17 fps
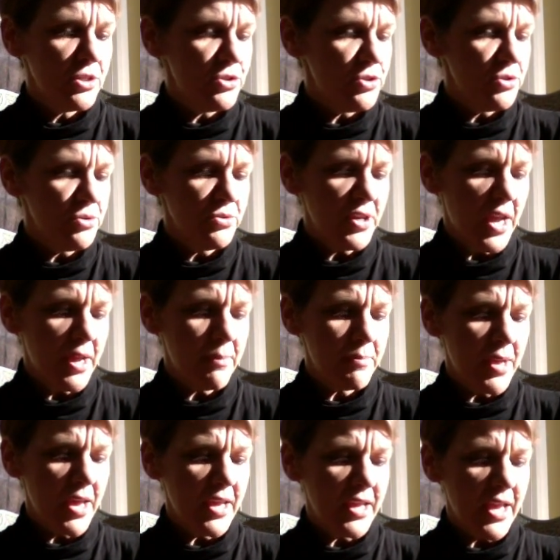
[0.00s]
Do not
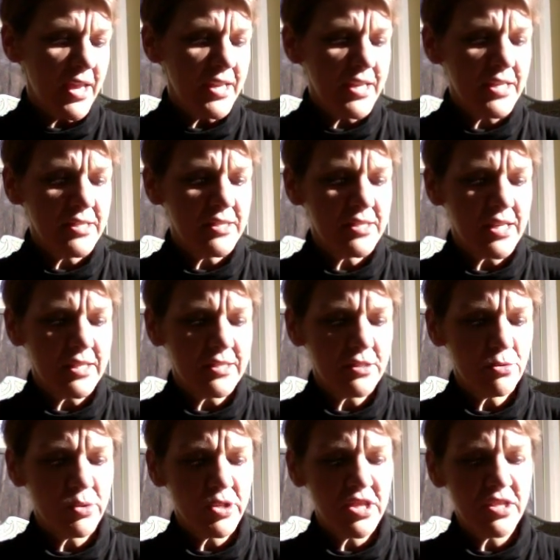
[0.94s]
make any
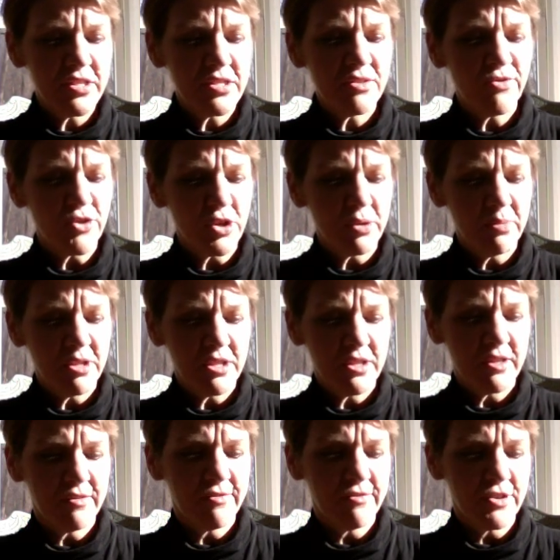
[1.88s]
incense with this
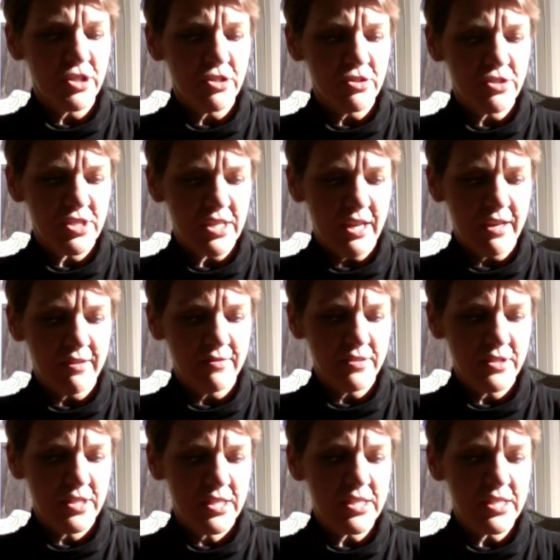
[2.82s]
formula for yourselves.